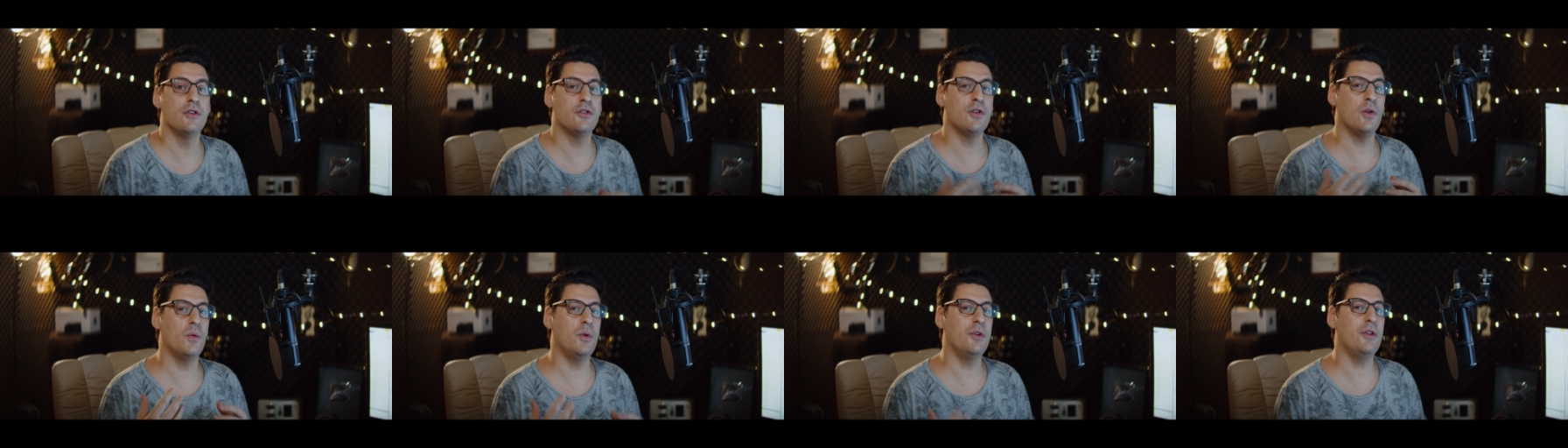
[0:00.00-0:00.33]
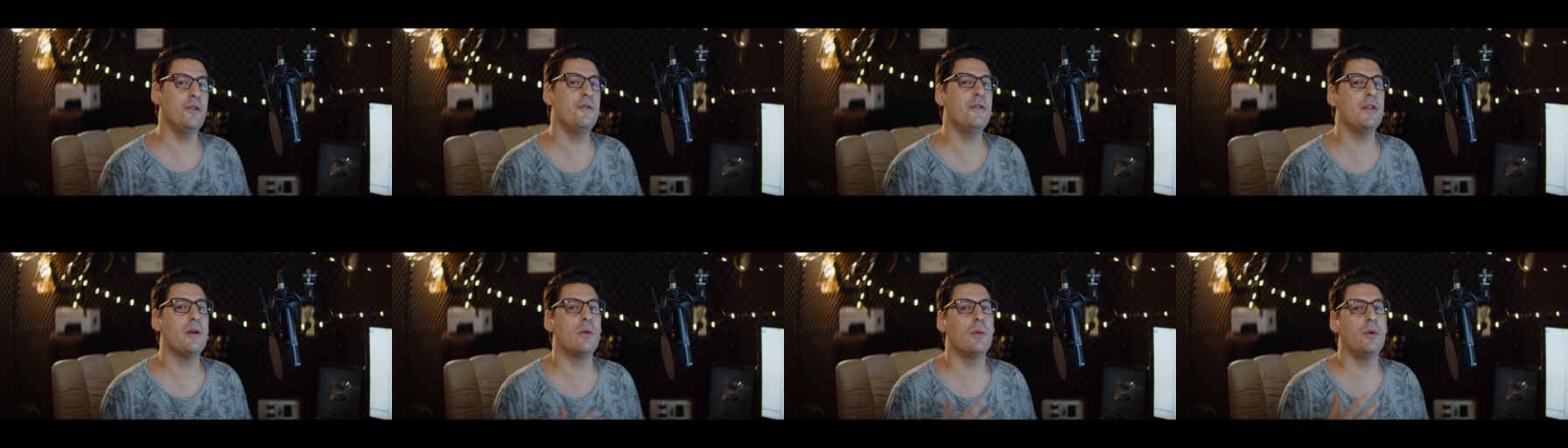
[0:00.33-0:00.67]
So what
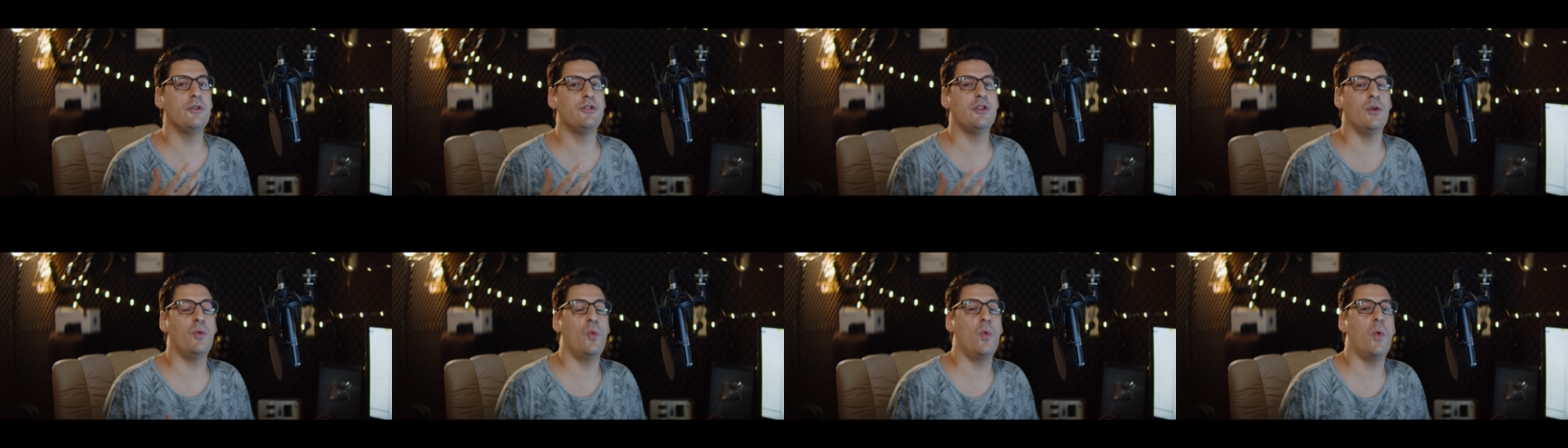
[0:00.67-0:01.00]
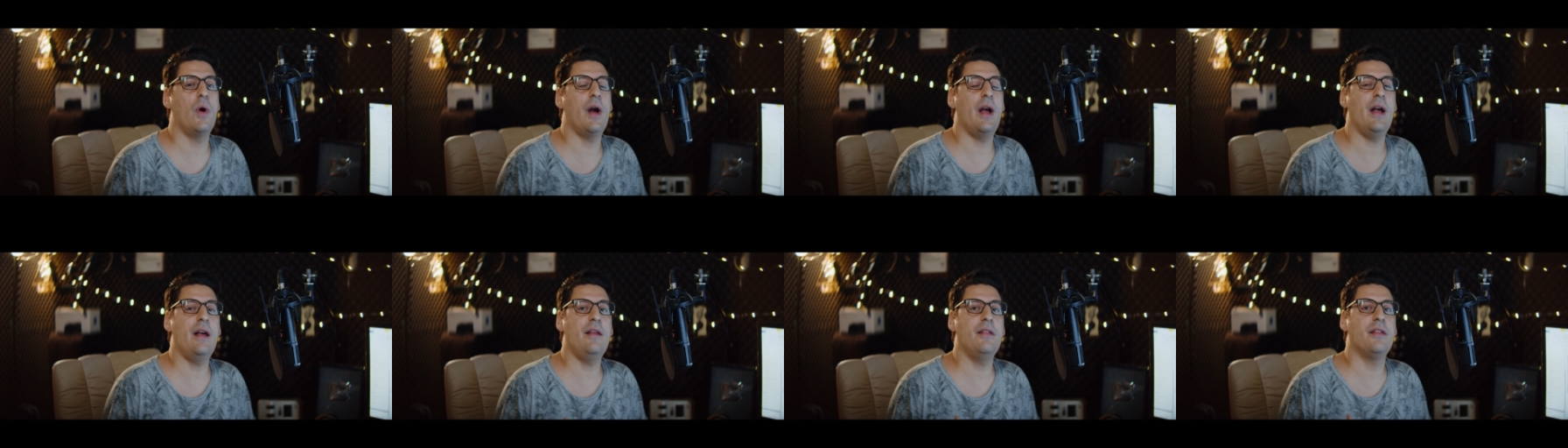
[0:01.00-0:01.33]
if there was a
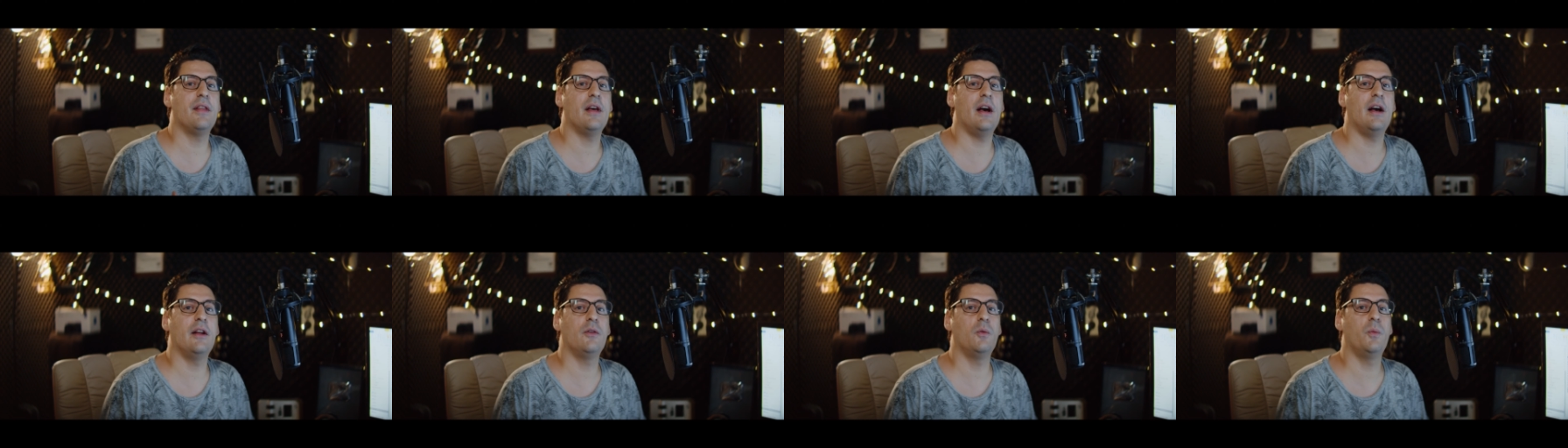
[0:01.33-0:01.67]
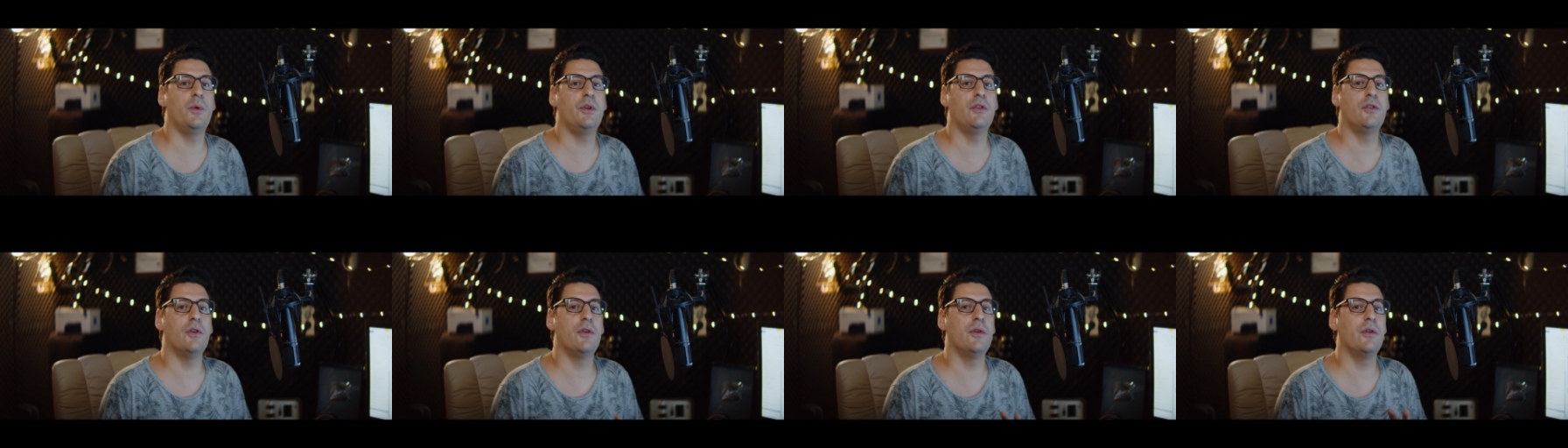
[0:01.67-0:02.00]
way that
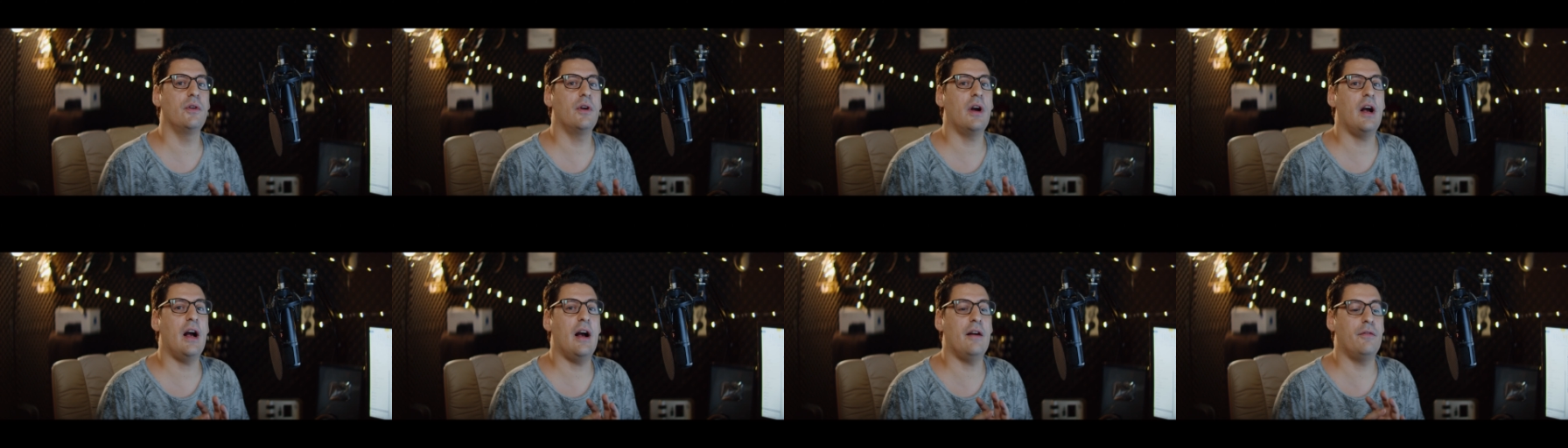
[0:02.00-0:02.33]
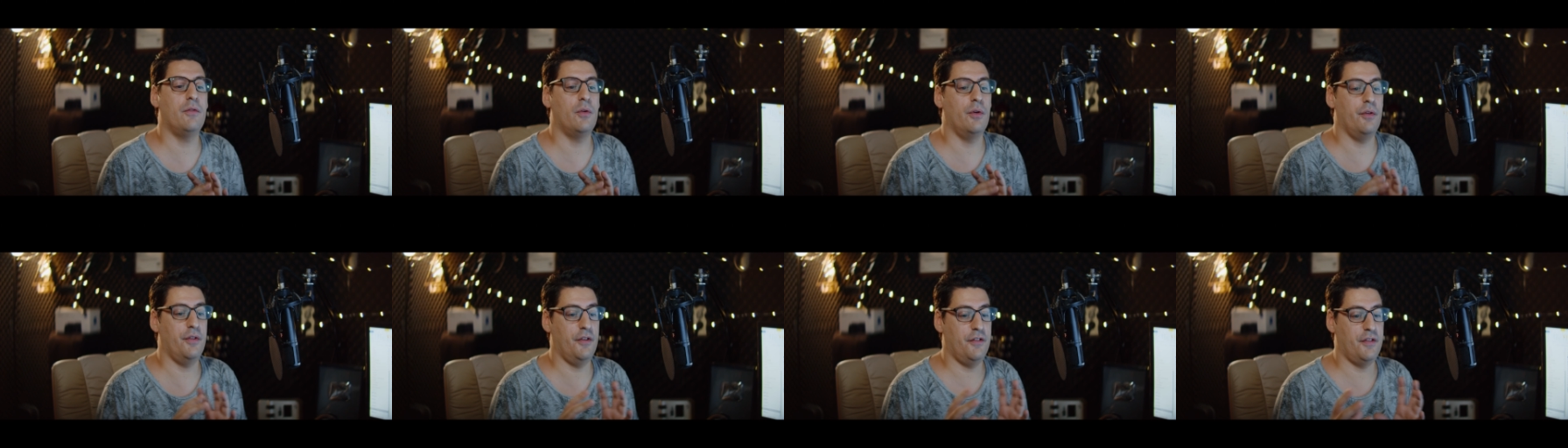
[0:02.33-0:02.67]
we don't
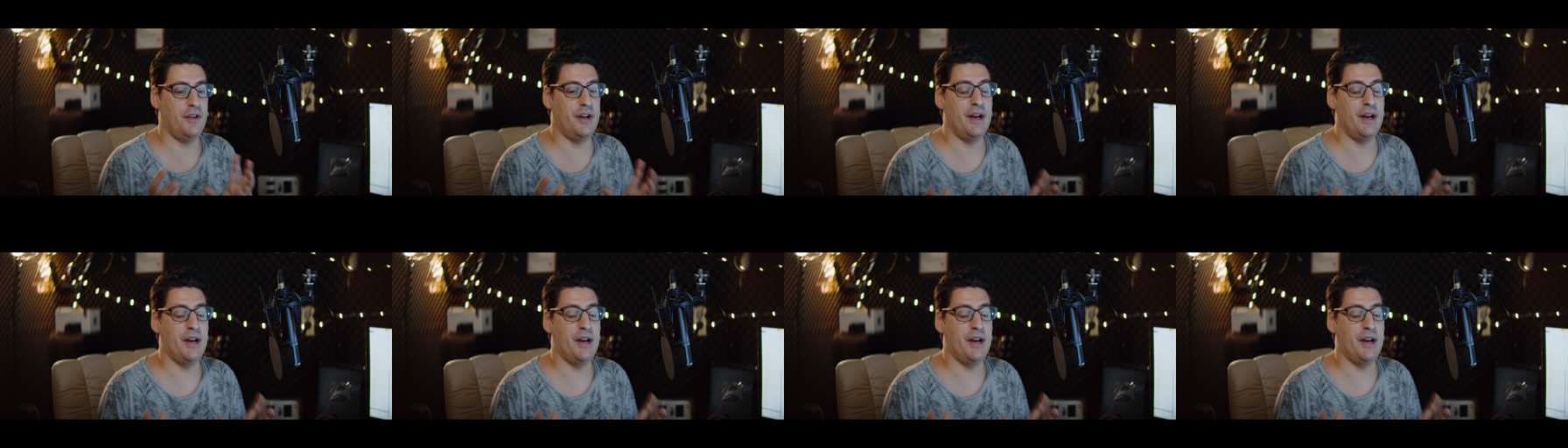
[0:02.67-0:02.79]
have all this